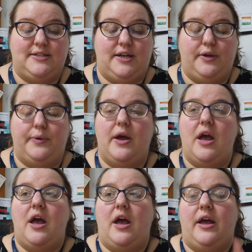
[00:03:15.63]
so
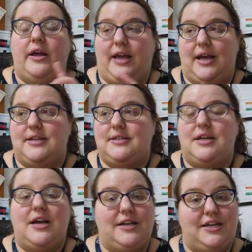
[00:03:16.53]

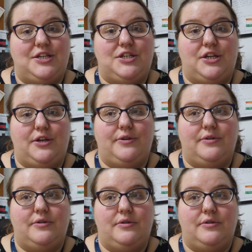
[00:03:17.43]
yes, I need to do,